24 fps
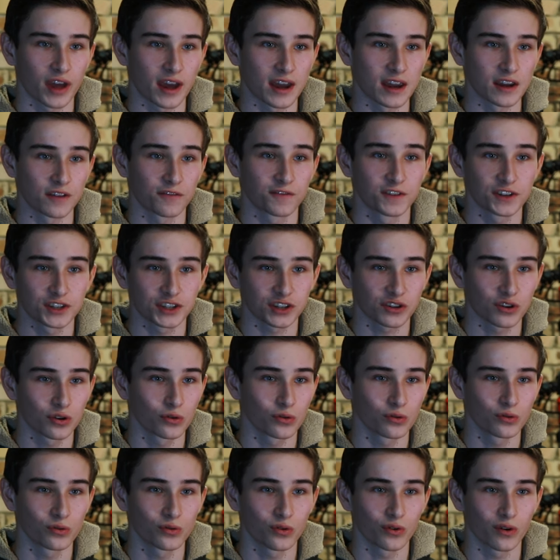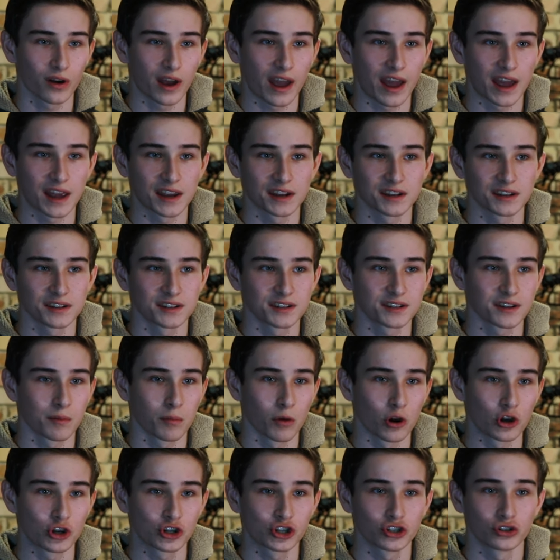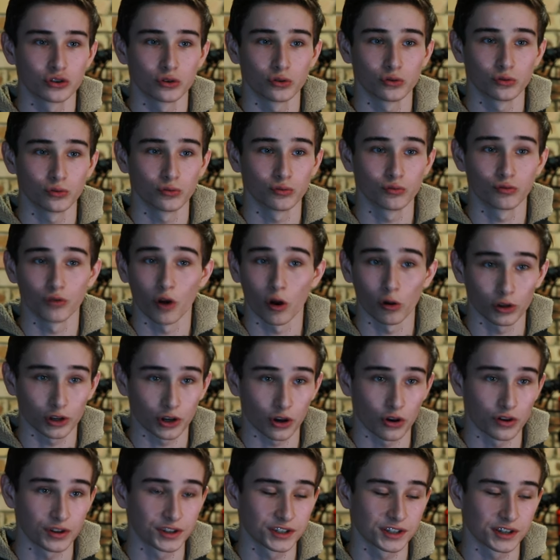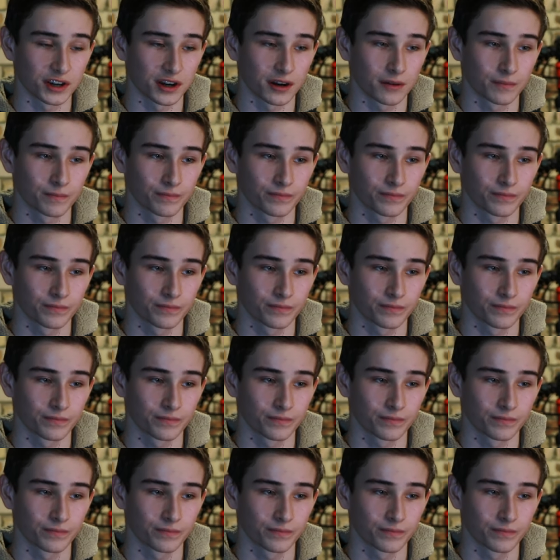a physical and emotional roller coaster,